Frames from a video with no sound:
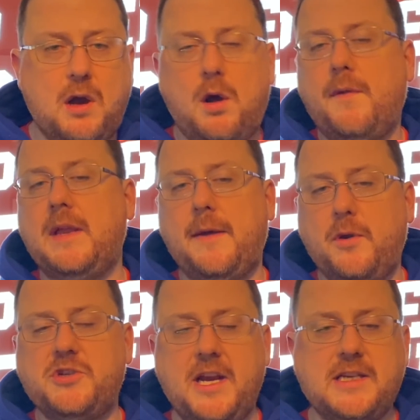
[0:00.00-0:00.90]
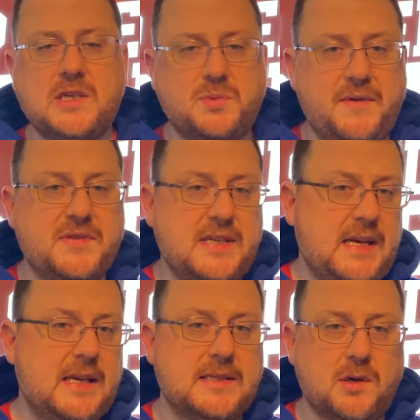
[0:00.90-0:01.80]
all the other changes we've
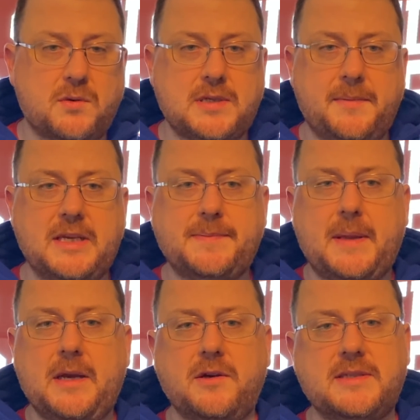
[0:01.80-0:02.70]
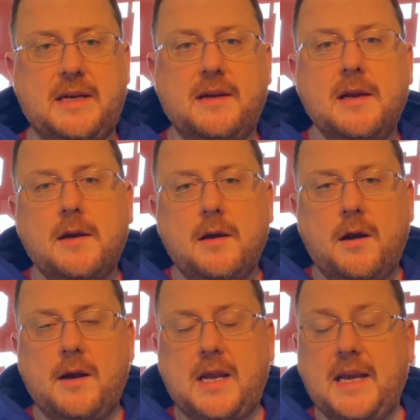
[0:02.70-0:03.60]
seen. So some of these players that
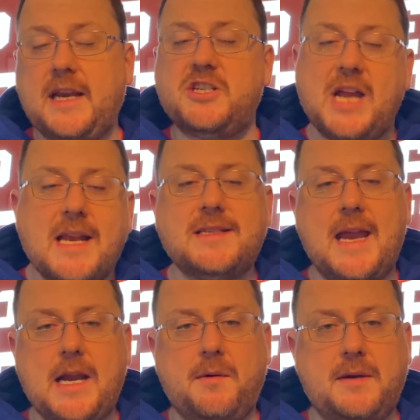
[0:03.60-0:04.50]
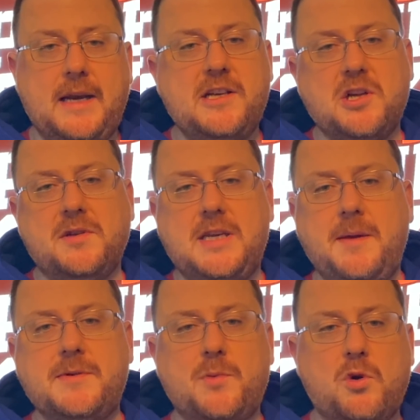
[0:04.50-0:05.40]
are getting a chance to hang around NHL
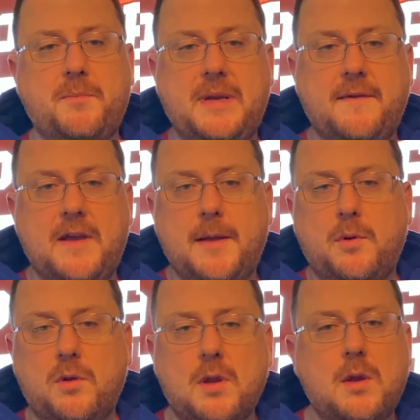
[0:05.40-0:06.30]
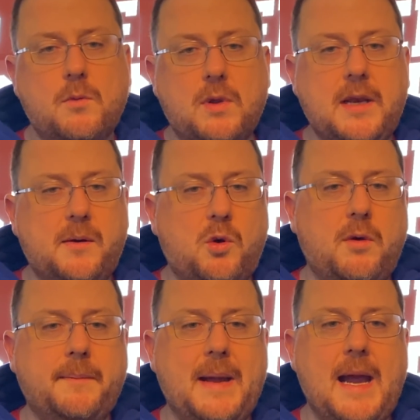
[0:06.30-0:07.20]
teams more and be available will end up
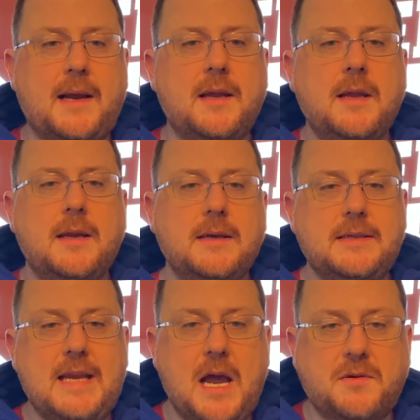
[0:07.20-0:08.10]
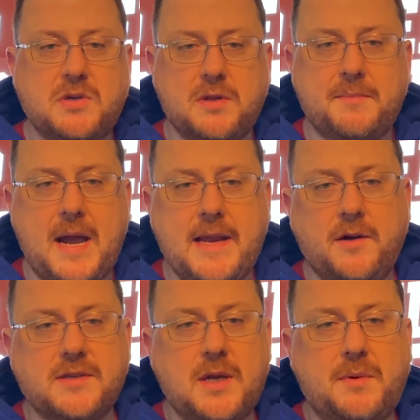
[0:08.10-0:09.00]
going back down to the
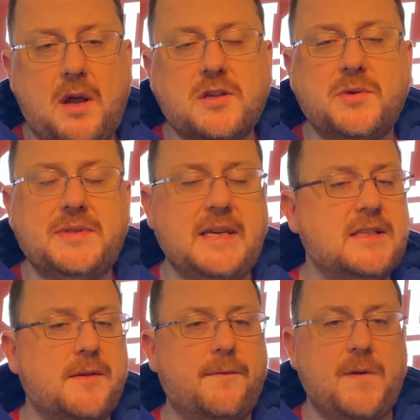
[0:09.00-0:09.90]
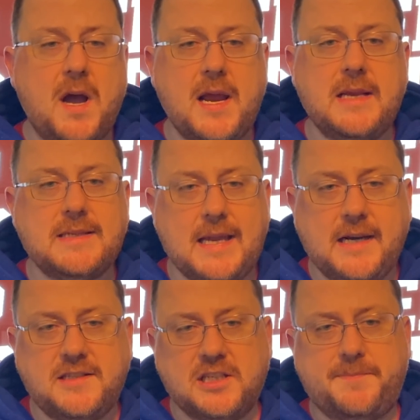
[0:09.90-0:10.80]
minors. Now, we also seen some fines and
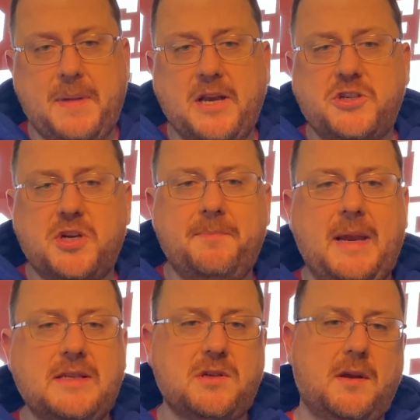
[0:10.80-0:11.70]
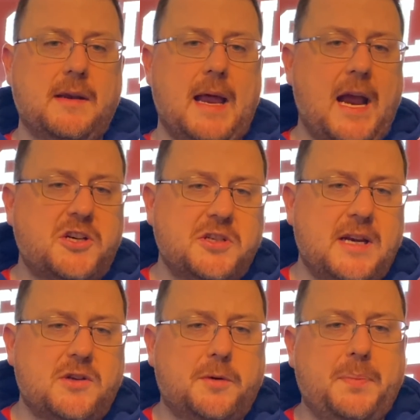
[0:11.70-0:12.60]
a suspension based on action
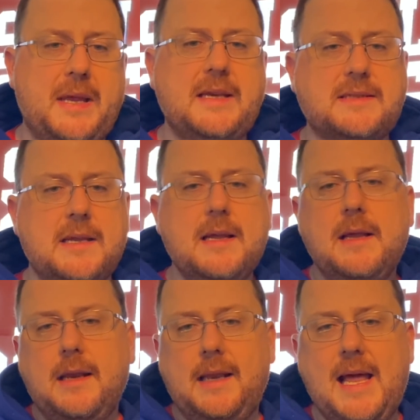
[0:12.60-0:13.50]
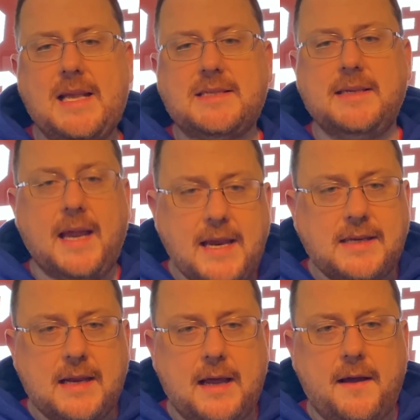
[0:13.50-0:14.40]
that took place last
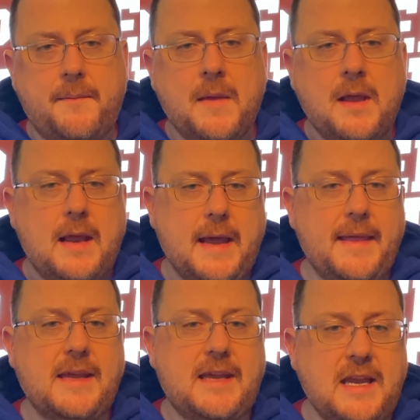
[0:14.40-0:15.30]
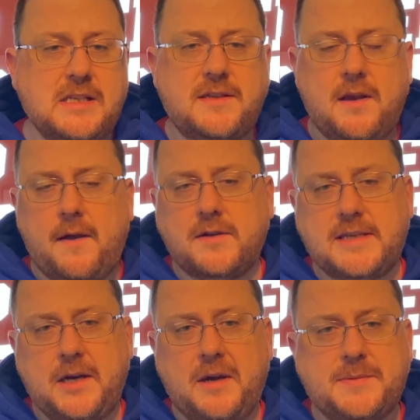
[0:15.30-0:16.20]
night. LA Kings
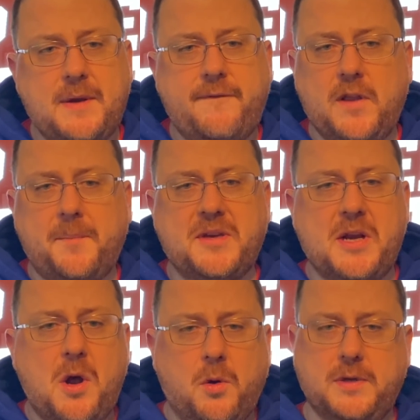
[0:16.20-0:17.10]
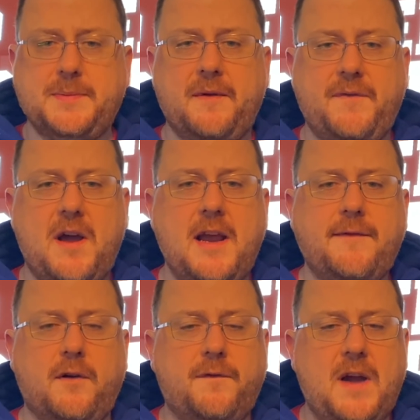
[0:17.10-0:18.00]
center iceman Phillip Danault has been fined
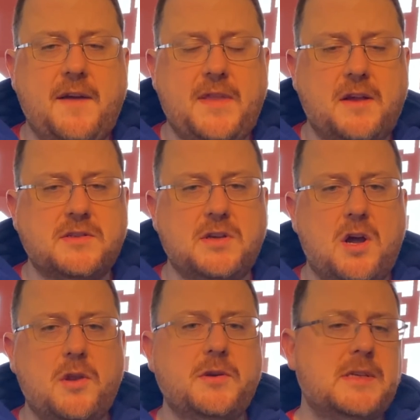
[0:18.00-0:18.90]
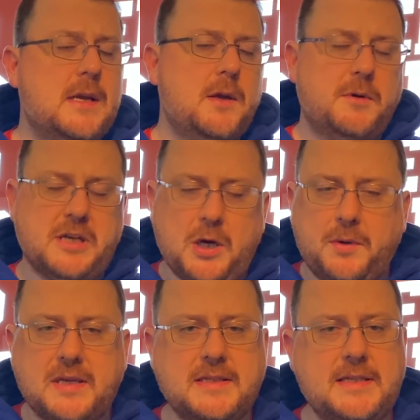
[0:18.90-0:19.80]
for $5,000, which I know
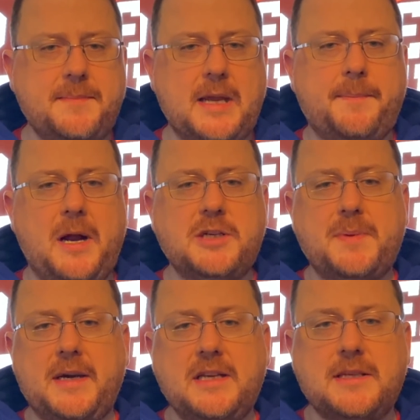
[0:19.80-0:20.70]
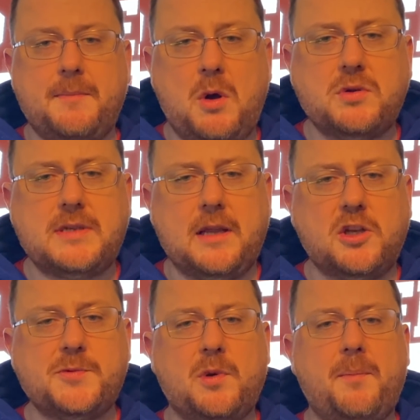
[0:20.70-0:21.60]
doesn't seem like much, but it is the most
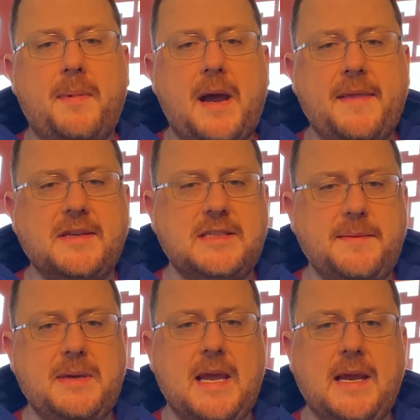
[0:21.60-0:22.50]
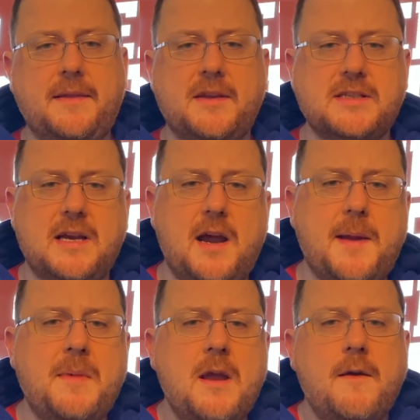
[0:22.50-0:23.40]
eligible by the CBA at this
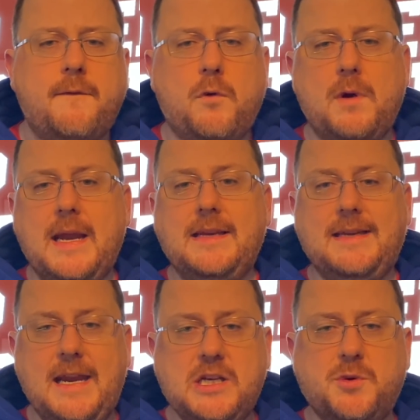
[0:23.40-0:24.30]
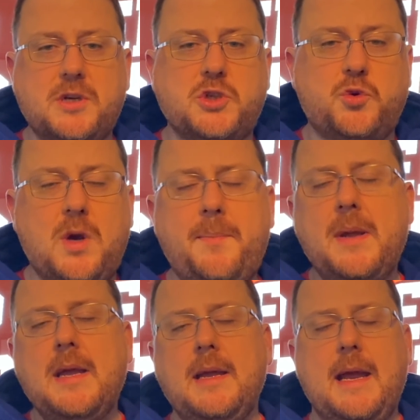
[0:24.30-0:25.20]
time for a dangerous trip
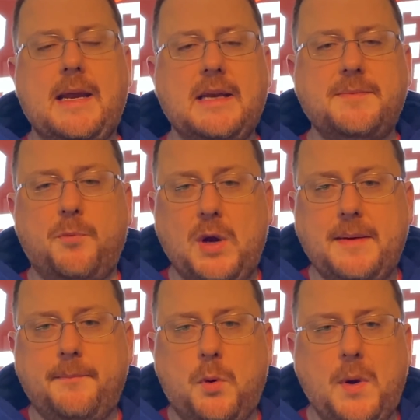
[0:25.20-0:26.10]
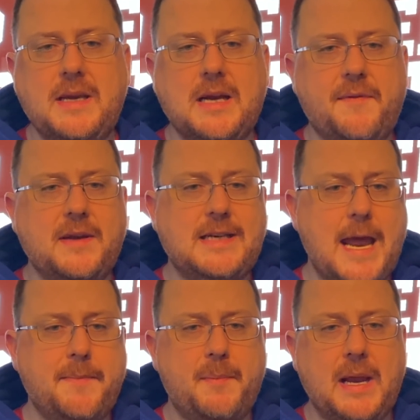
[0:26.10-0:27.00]
against Braden Point of the
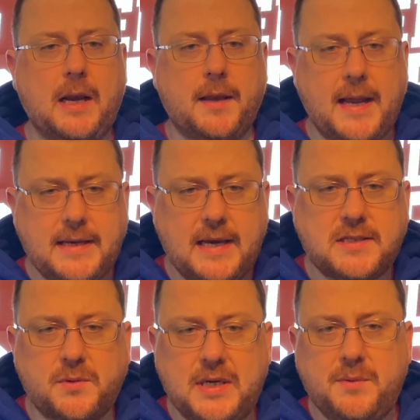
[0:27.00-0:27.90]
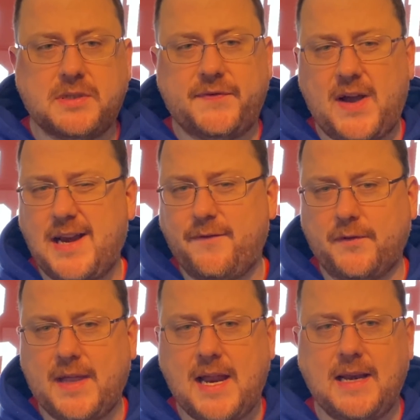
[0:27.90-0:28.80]
Tampa Bay Lightning. So he was fined for
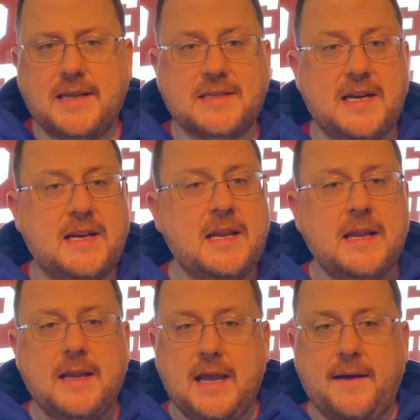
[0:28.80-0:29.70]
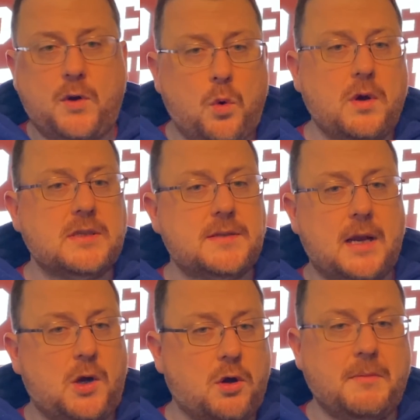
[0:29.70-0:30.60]
that incident. And of course,
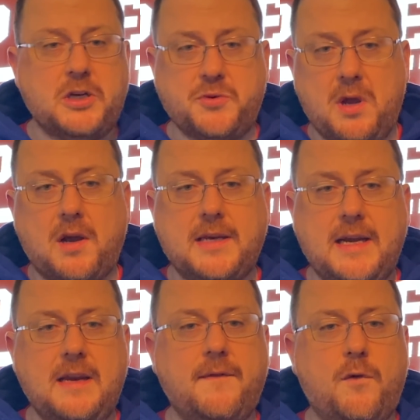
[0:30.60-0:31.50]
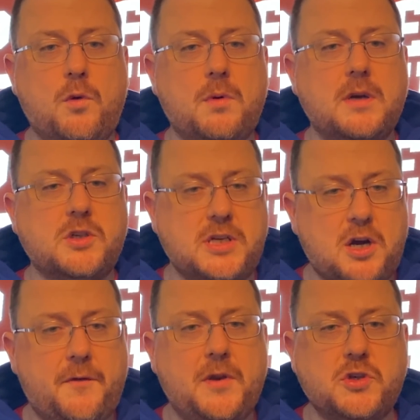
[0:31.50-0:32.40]
current Montreal Canadian forward
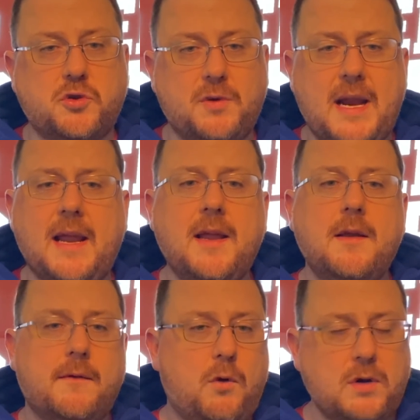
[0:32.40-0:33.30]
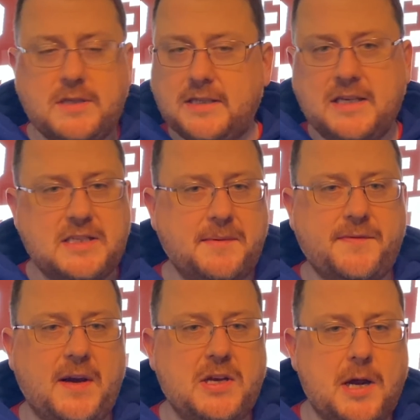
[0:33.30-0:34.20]
Jonathan Drouin, of course, as this seems
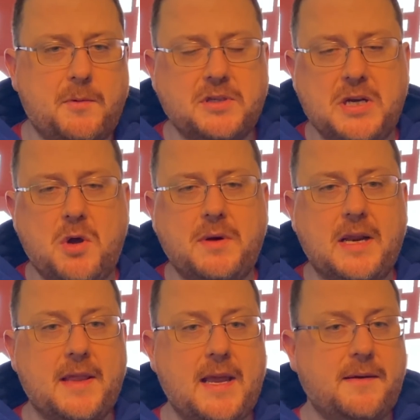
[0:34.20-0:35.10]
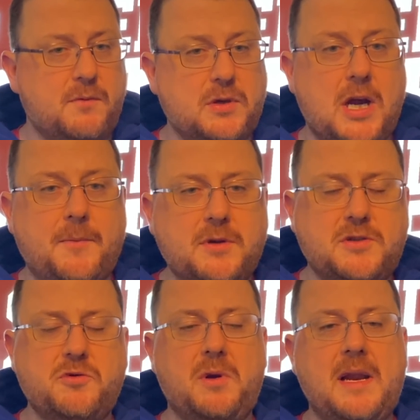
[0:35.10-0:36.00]
funny talking about Danault in LA, and we're talking about
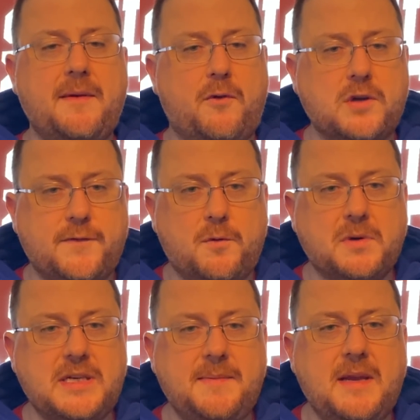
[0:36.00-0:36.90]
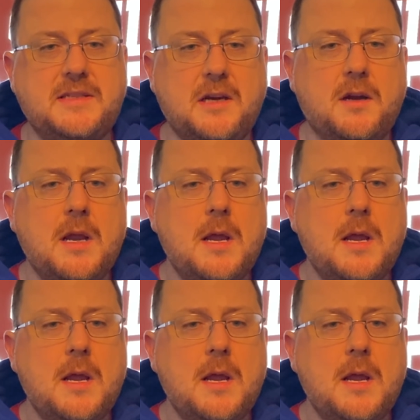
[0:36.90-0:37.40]
Drouin, of course, former teammates here,